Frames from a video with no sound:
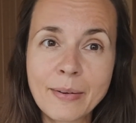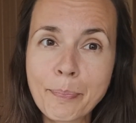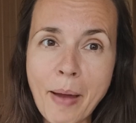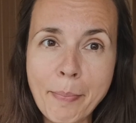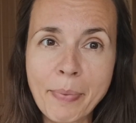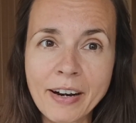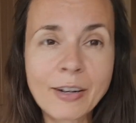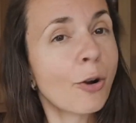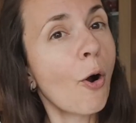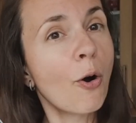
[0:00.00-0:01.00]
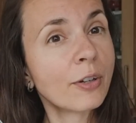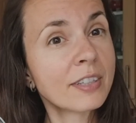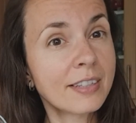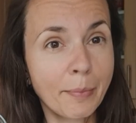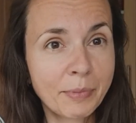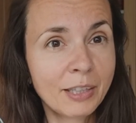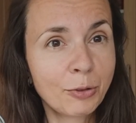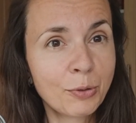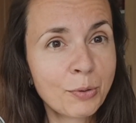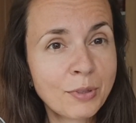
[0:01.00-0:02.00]
peppercorn
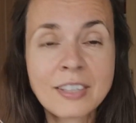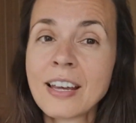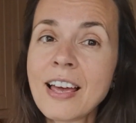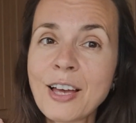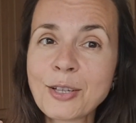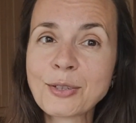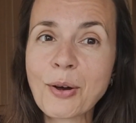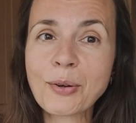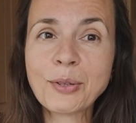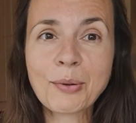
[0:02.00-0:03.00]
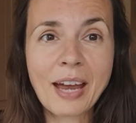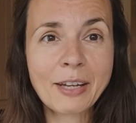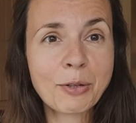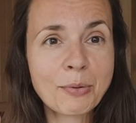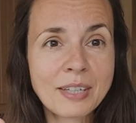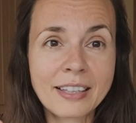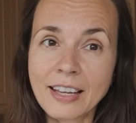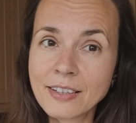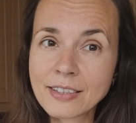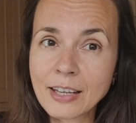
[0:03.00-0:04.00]
substitute. So you can use it
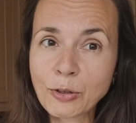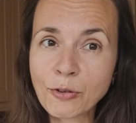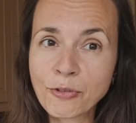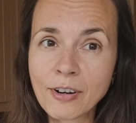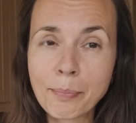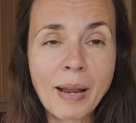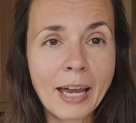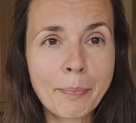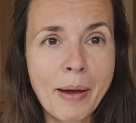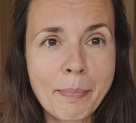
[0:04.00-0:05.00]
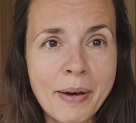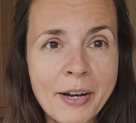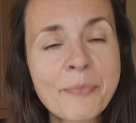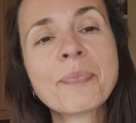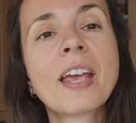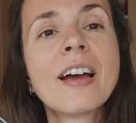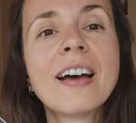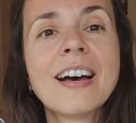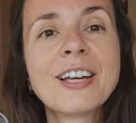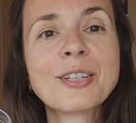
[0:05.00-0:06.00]
instead of black pepper.
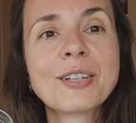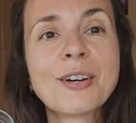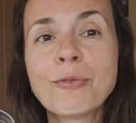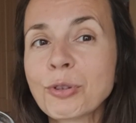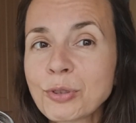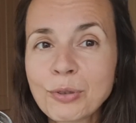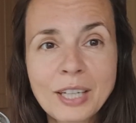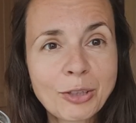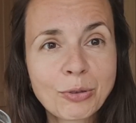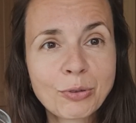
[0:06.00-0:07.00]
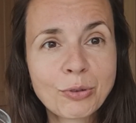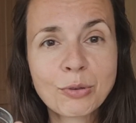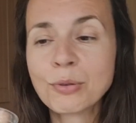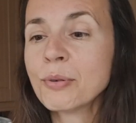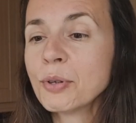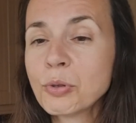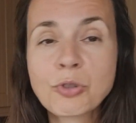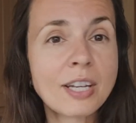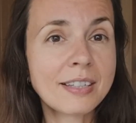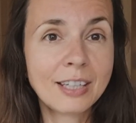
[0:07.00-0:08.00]
What you need to do, you
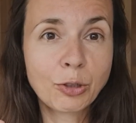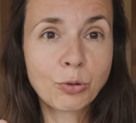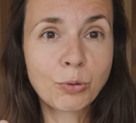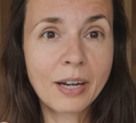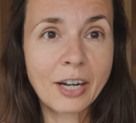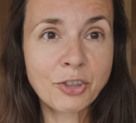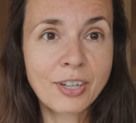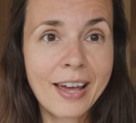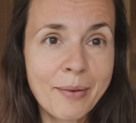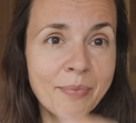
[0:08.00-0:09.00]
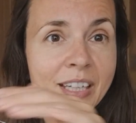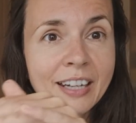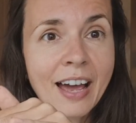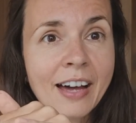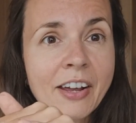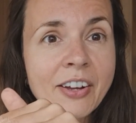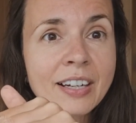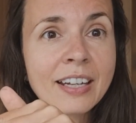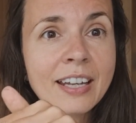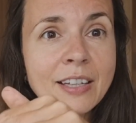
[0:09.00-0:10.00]
just need to crush them. They are
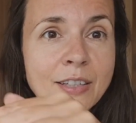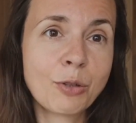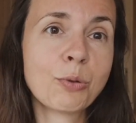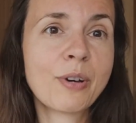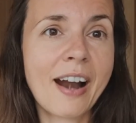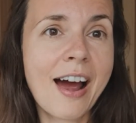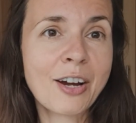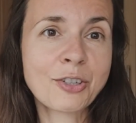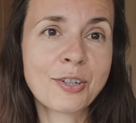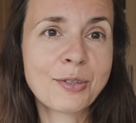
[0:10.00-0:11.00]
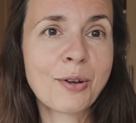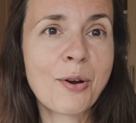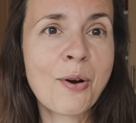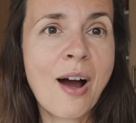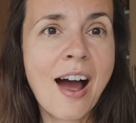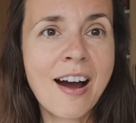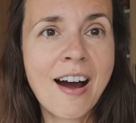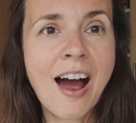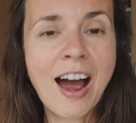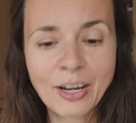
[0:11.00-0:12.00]
really easy to crush, so
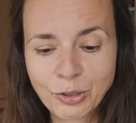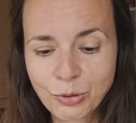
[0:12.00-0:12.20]
I